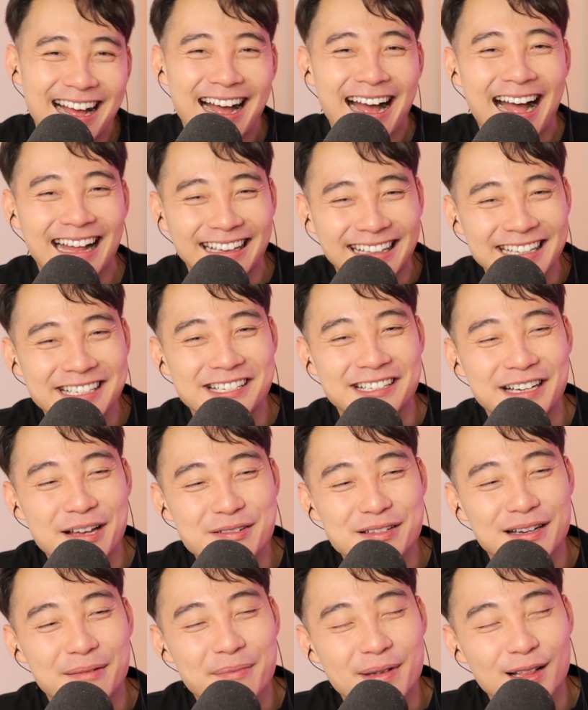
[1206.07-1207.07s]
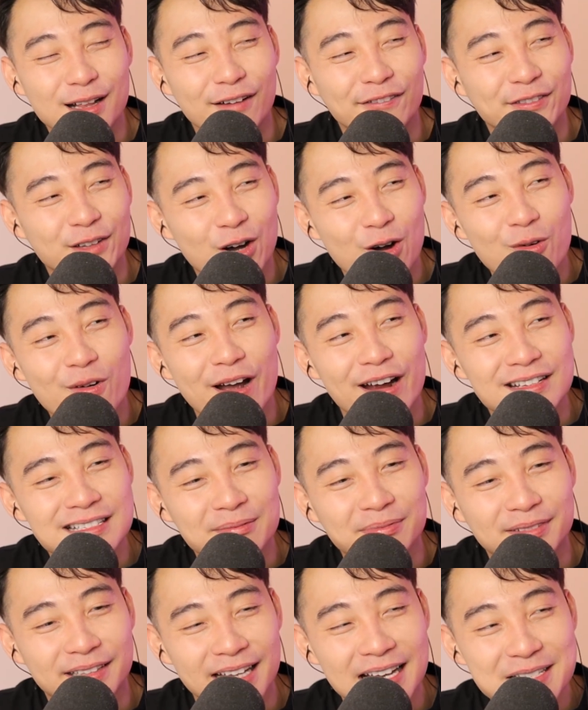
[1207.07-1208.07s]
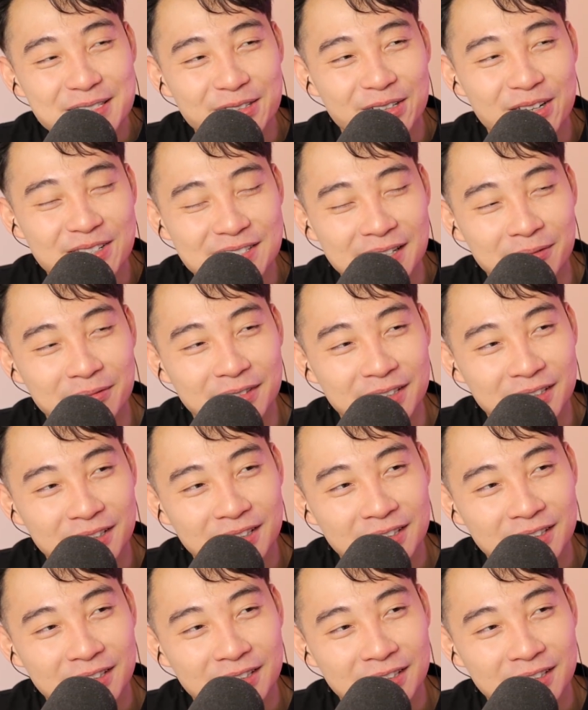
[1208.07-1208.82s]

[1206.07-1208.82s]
I think she lives in the middle of nowhere, some desert or something.